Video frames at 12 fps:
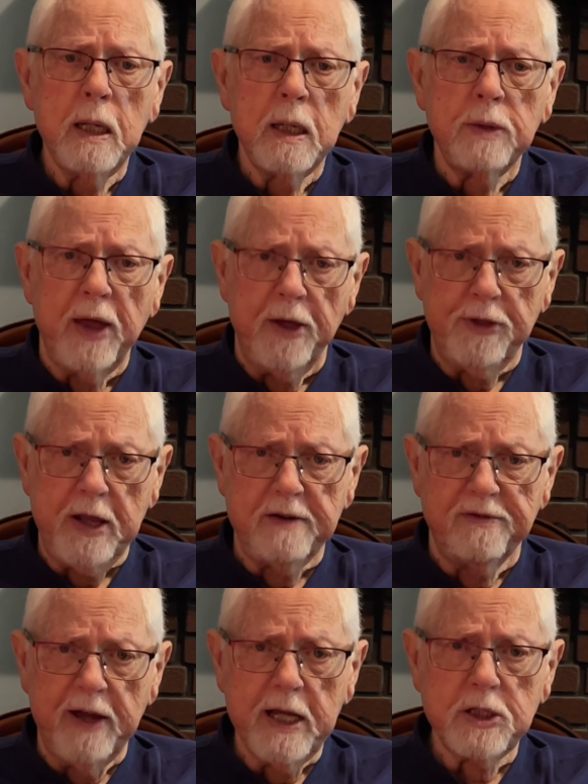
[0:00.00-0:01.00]
that the
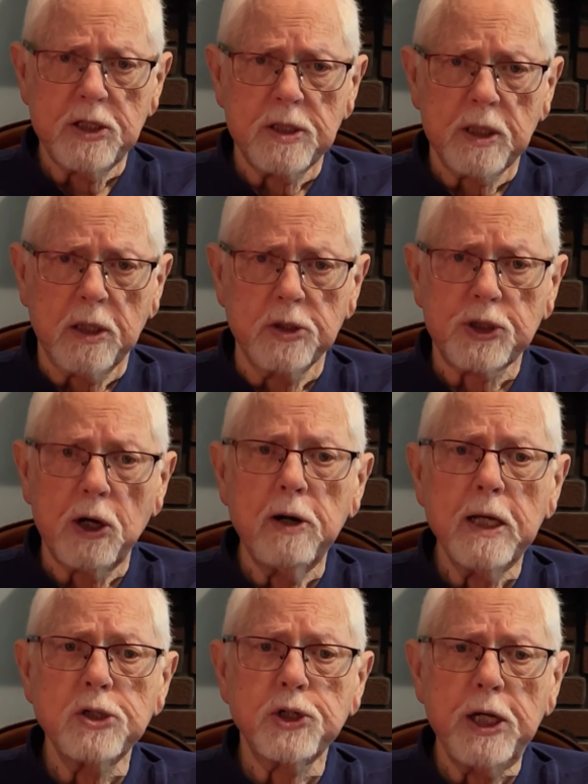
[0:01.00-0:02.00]
events
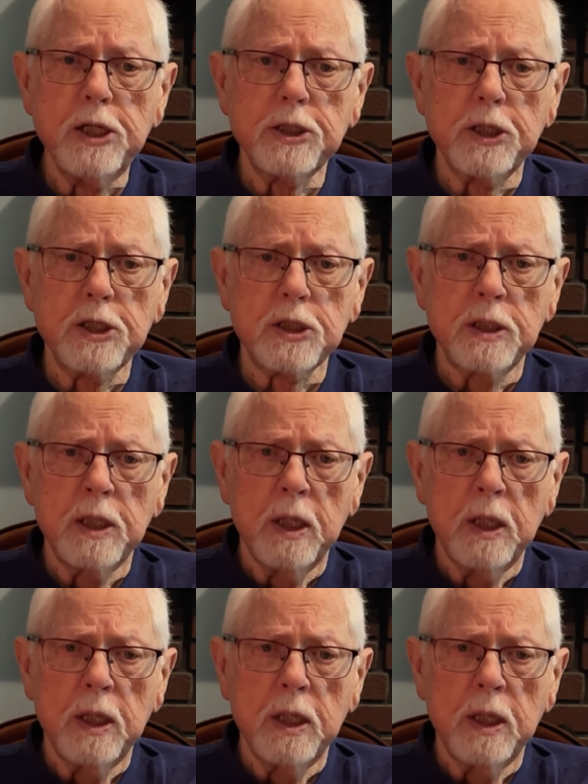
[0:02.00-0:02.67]
concerning Jesus